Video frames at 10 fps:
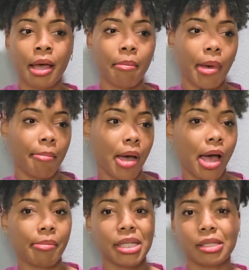My
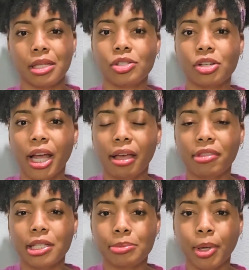mom and sister have
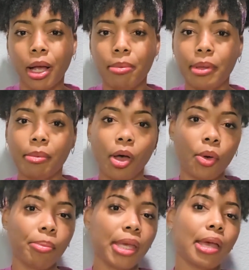this problem.
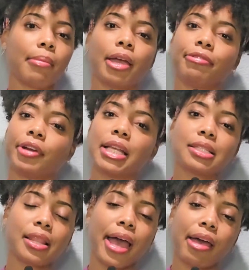Oh, me and my
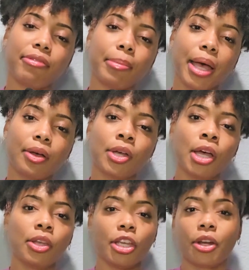friends laugh about,
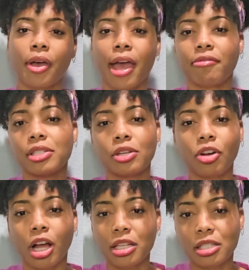having to
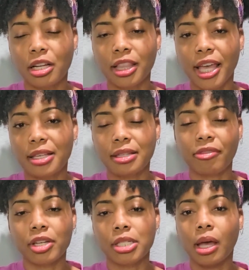cross our legs
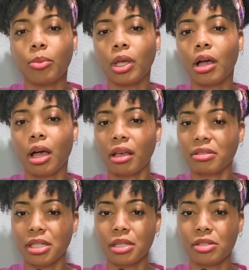every time we cough,
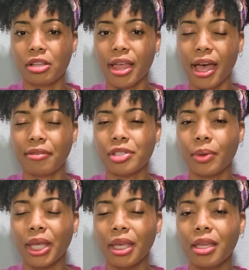sneeze, or laugh. So
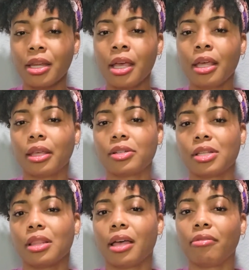again, there's
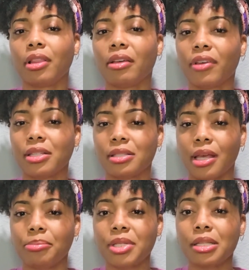a level of
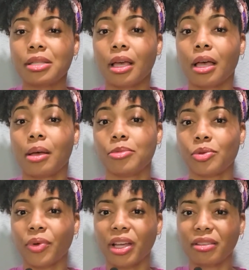acceptance that comes
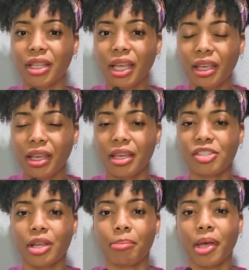around
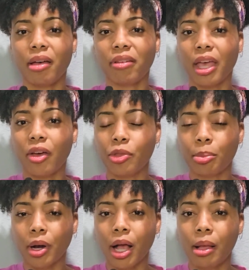leakage and pelvic health
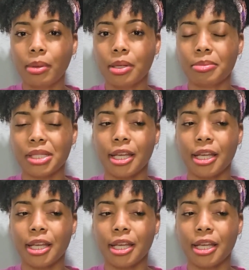problems.